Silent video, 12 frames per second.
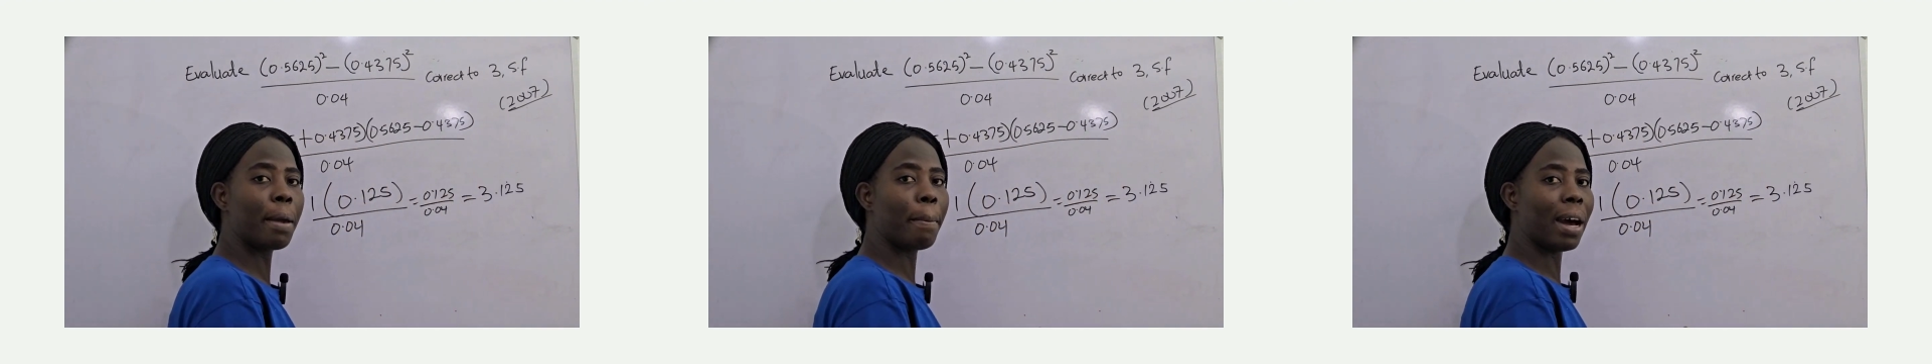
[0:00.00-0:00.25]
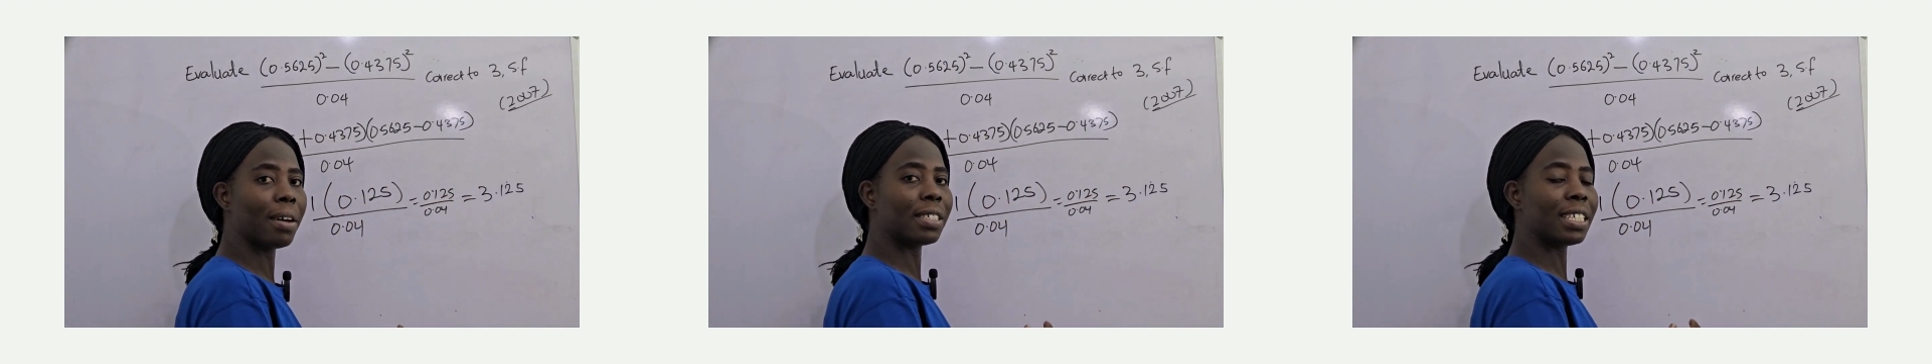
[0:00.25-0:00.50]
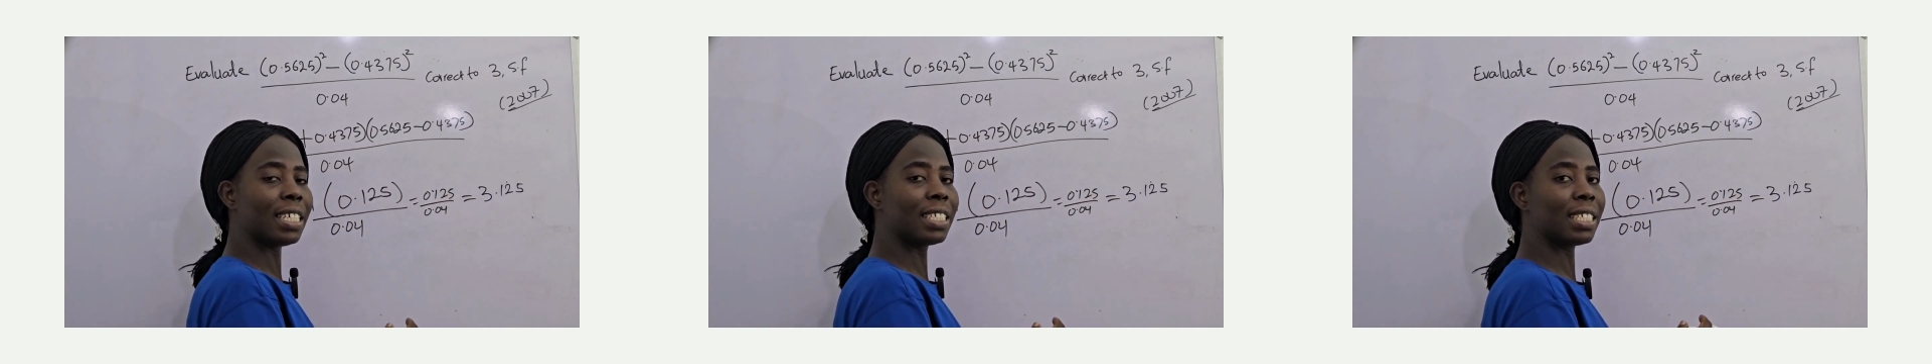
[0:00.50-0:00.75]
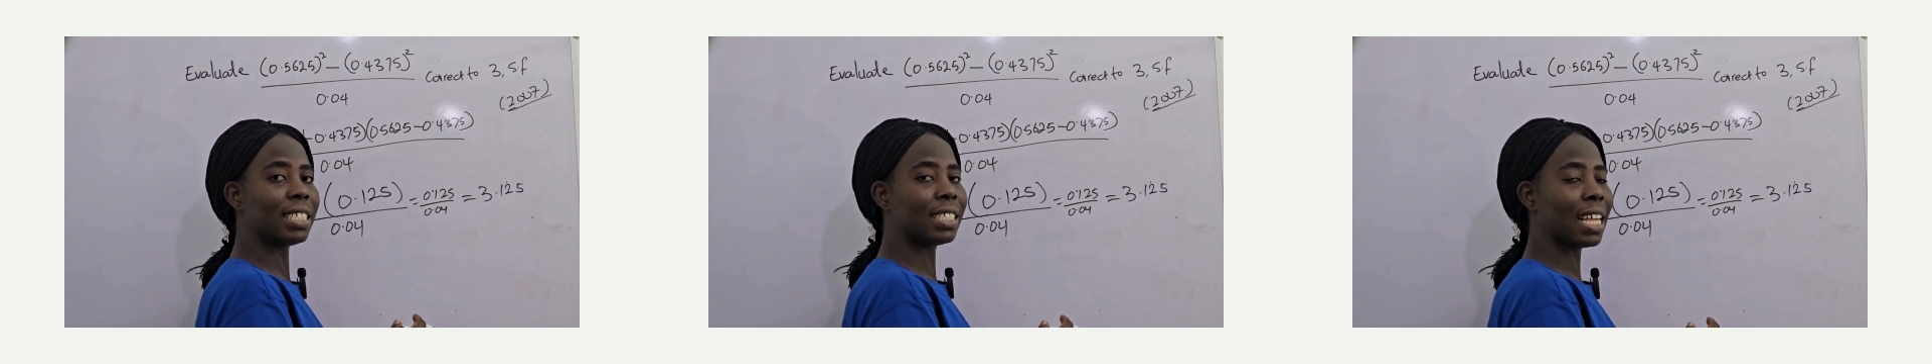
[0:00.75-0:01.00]
about
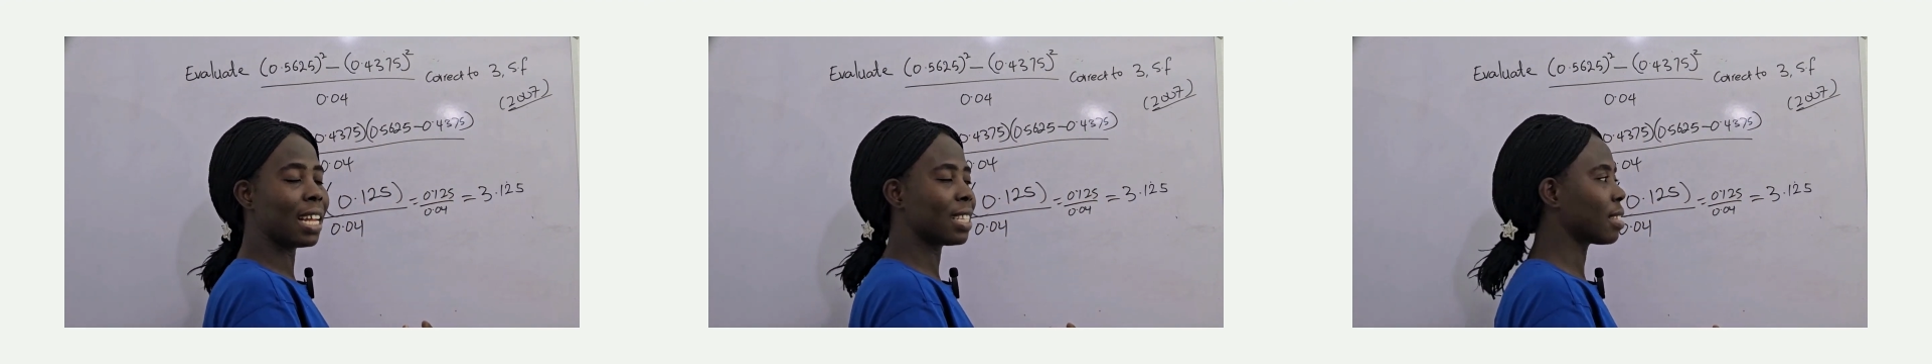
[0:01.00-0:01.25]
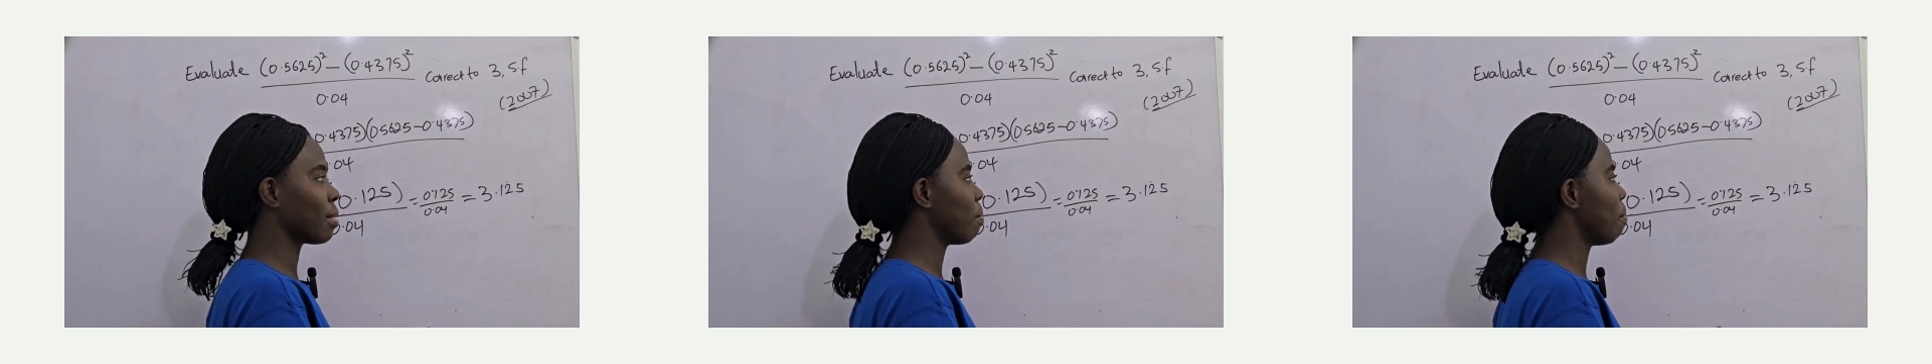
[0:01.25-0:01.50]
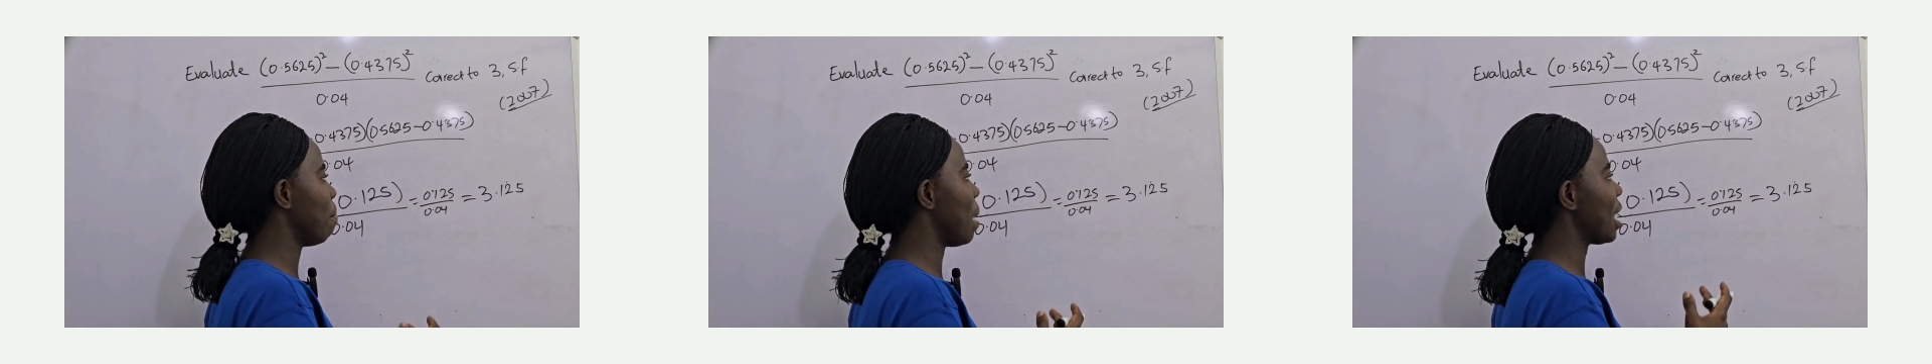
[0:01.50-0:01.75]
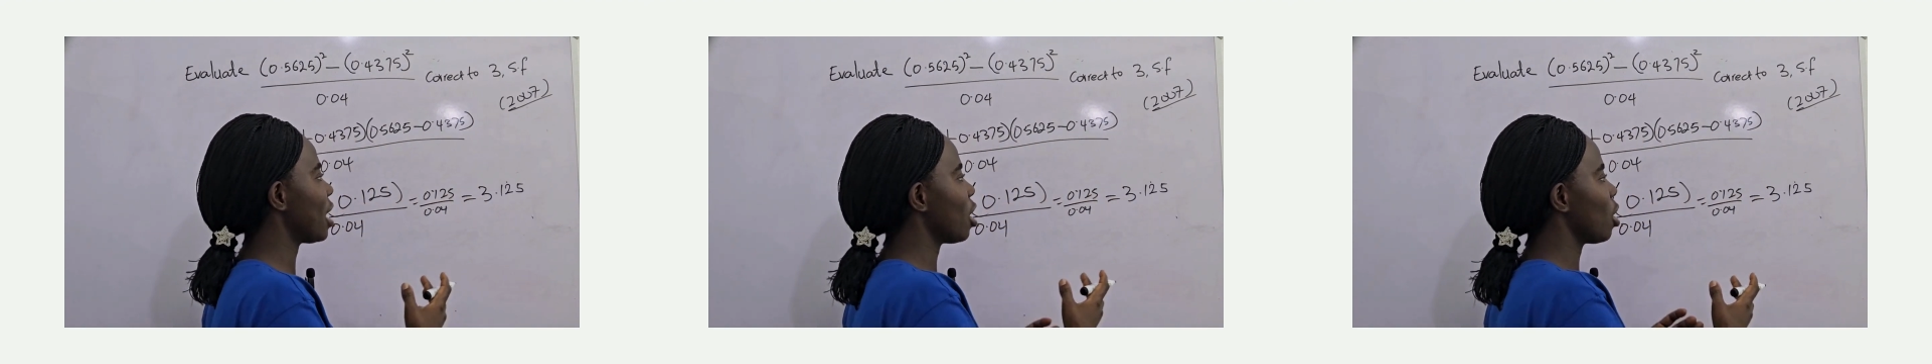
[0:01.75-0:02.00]
this is that
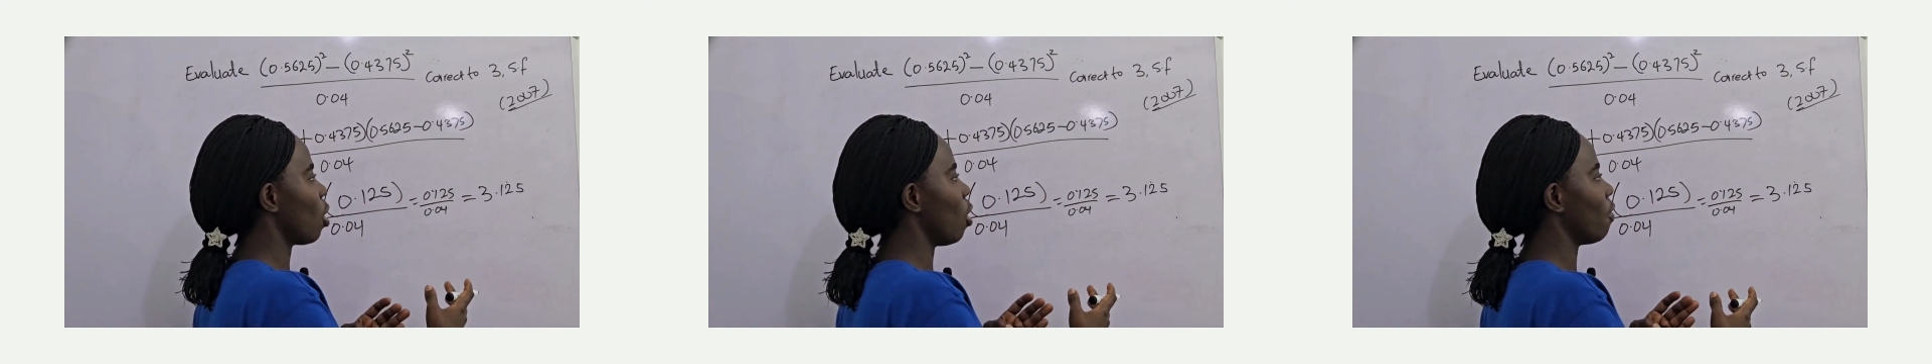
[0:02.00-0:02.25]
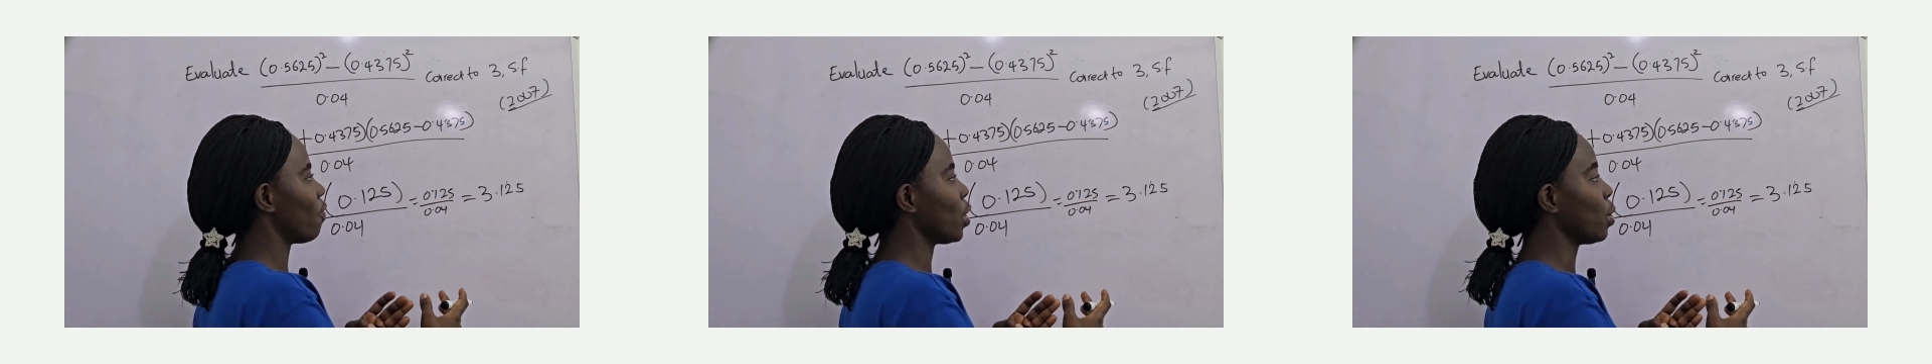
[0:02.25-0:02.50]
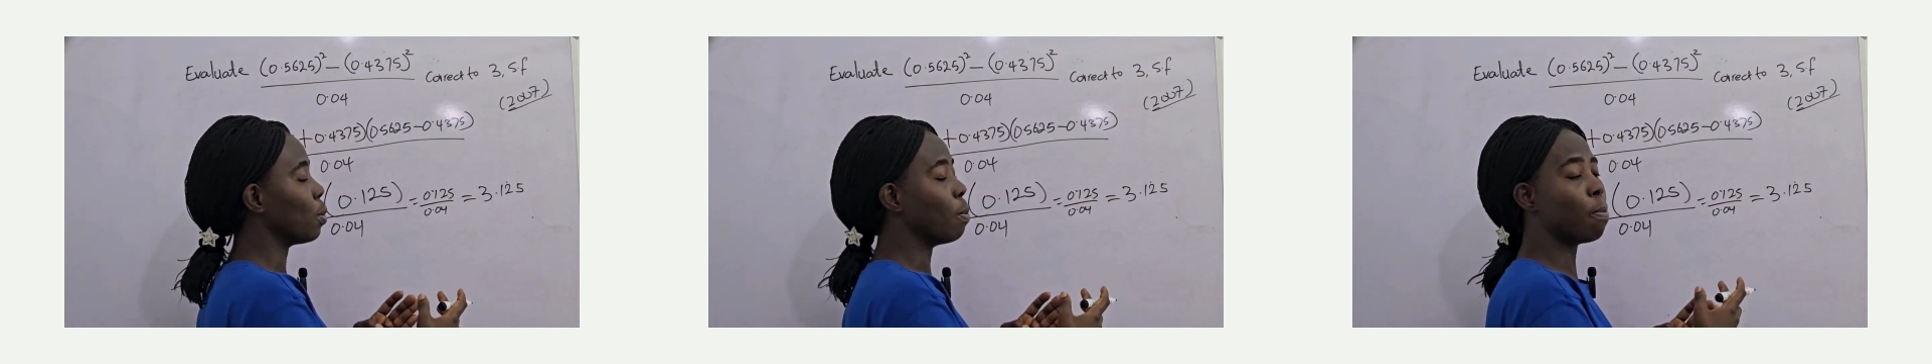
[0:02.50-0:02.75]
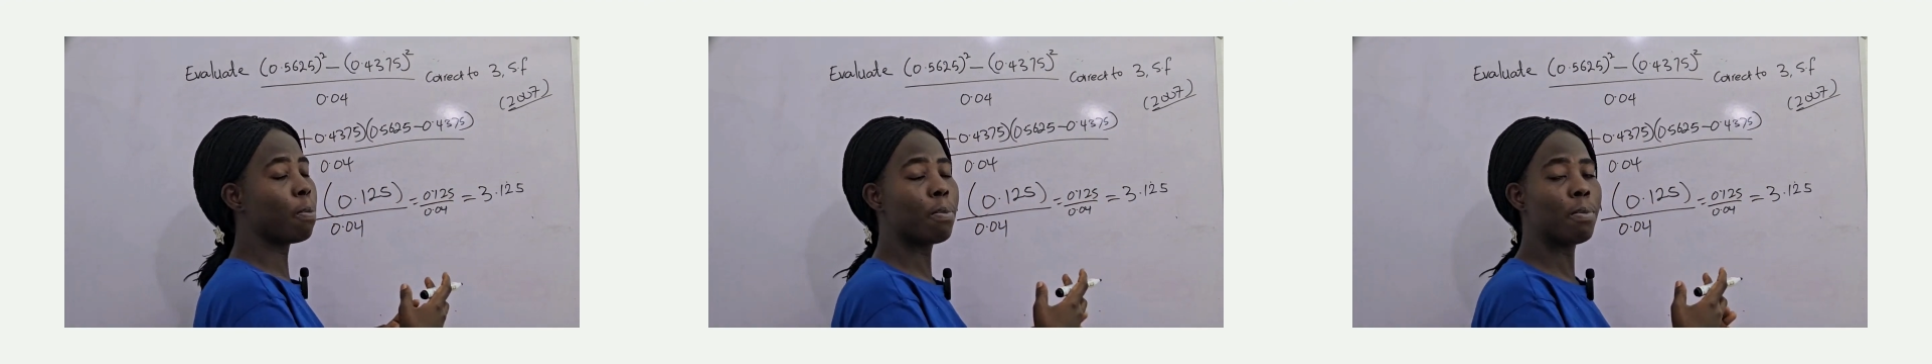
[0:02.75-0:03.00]
many of
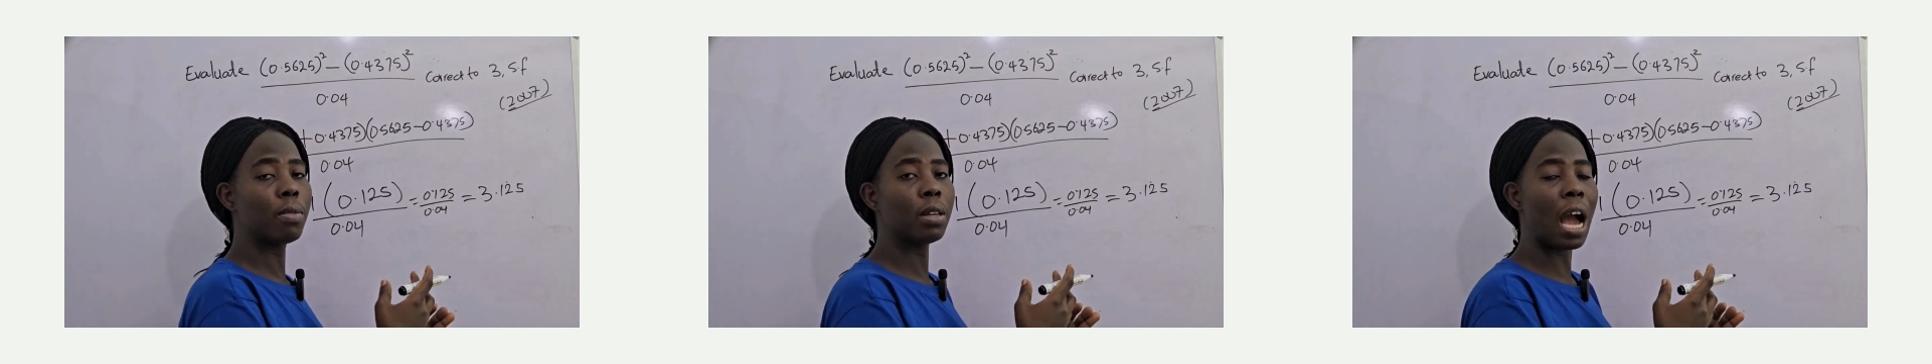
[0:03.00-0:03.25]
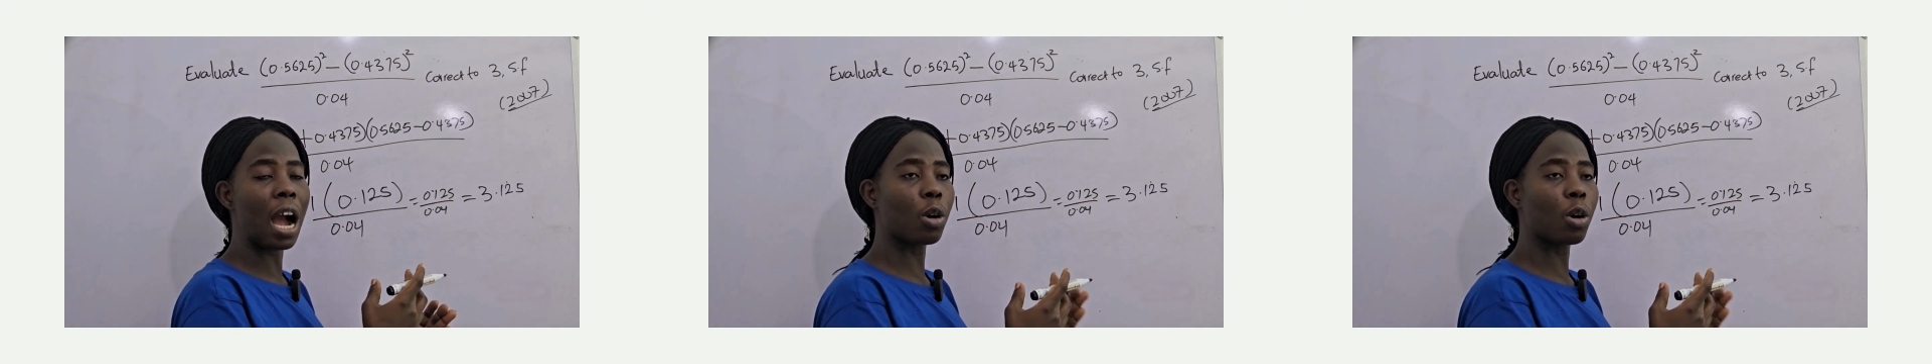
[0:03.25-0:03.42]
you are